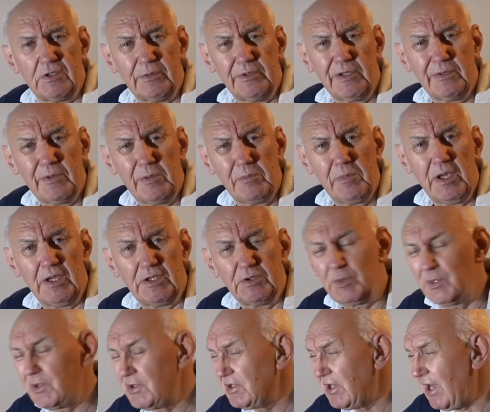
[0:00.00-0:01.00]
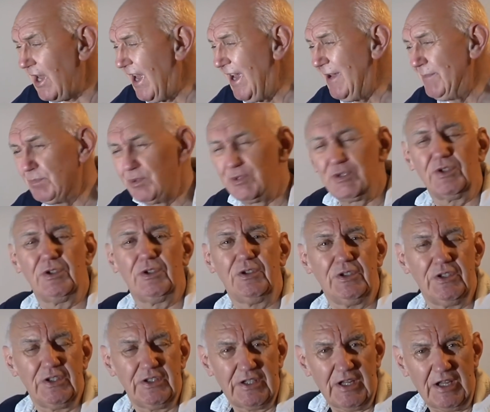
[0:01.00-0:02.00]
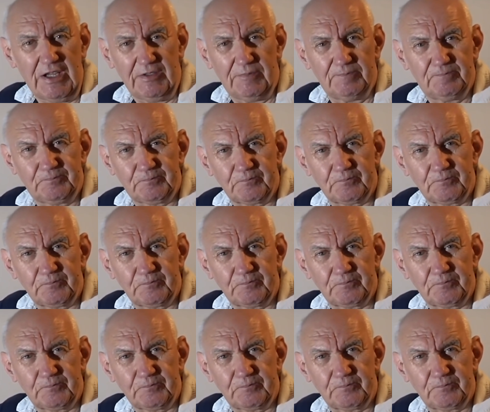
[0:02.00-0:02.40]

21 megs, which is absolutely dead.